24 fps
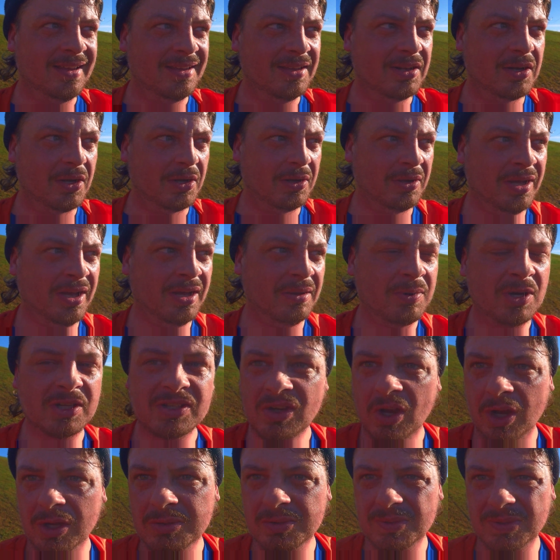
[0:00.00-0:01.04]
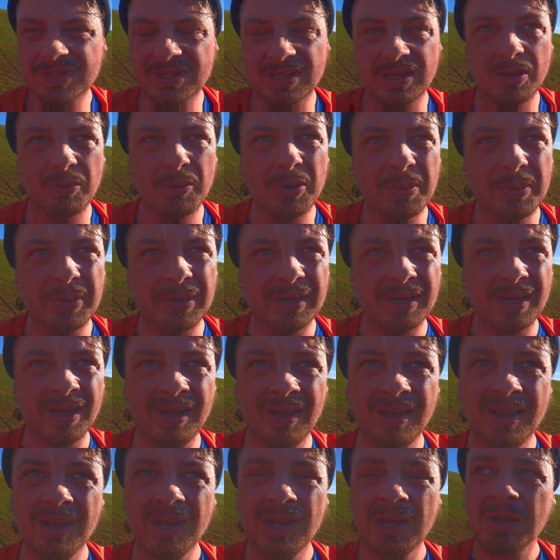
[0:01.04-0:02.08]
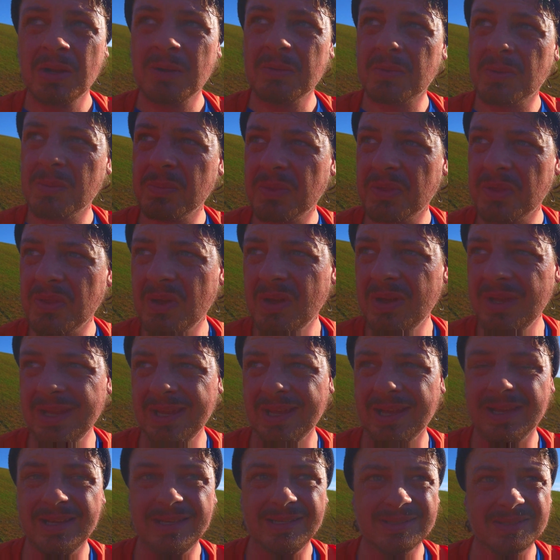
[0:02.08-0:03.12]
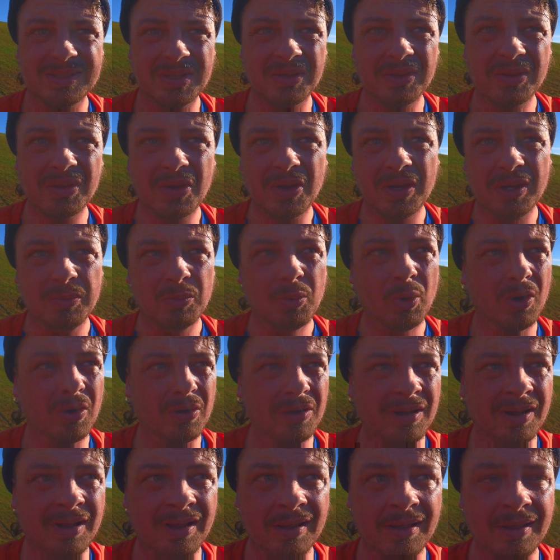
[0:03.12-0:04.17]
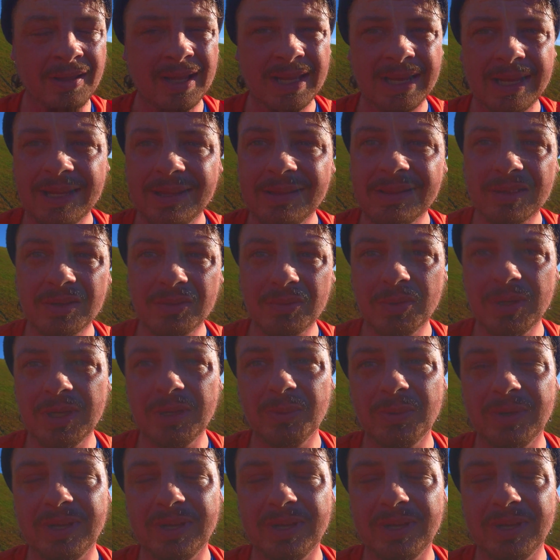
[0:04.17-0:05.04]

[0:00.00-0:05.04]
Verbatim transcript: you know my times were slower but from 38 to 31 in three